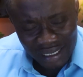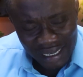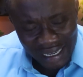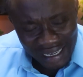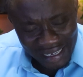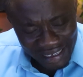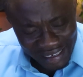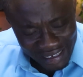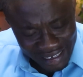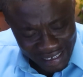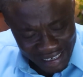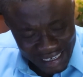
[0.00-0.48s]

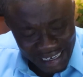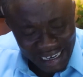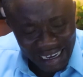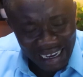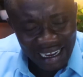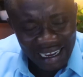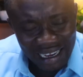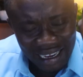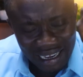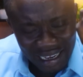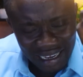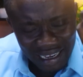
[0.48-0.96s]
a
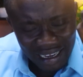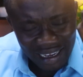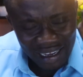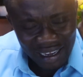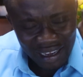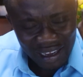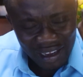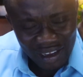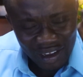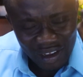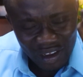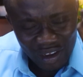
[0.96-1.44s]
year
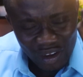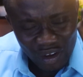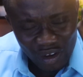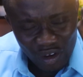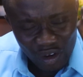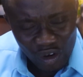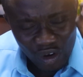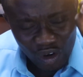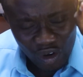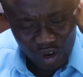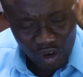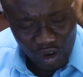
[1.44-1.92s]

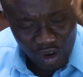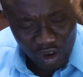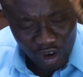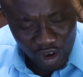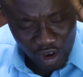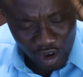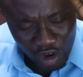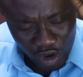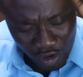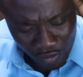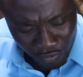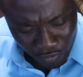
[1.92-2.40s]

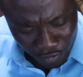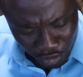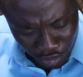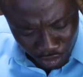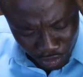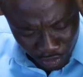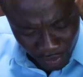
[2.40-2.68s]
of